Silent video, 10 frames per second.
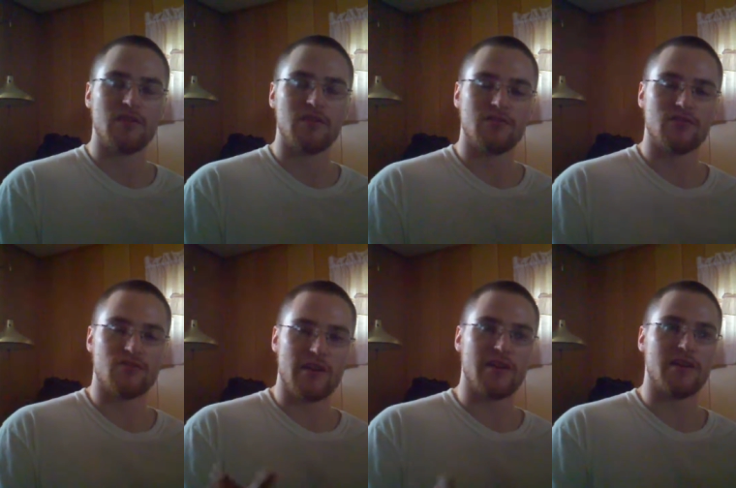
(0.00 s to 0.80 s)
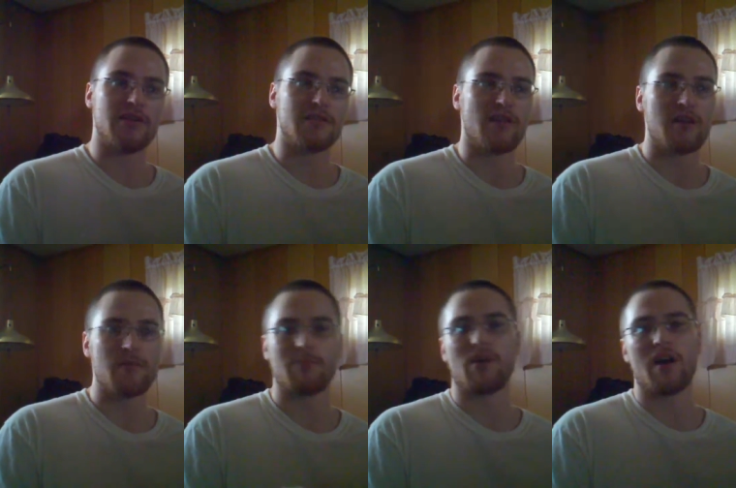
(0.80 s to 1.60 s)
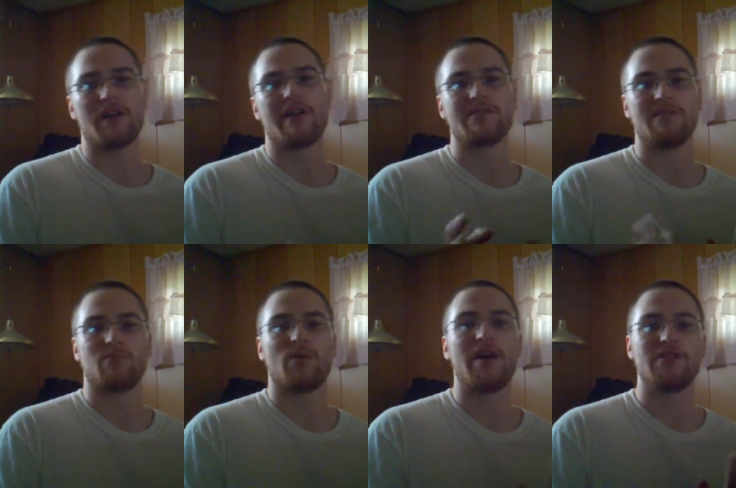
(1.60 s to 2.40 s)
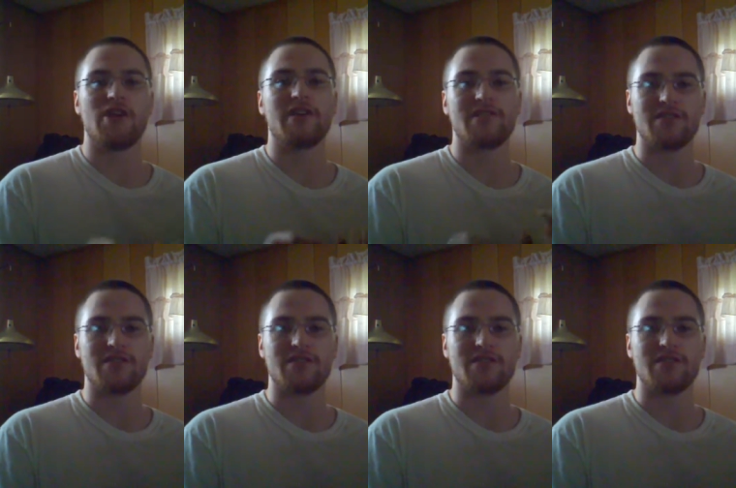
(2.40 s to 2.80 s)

trying to talk about progress and projects and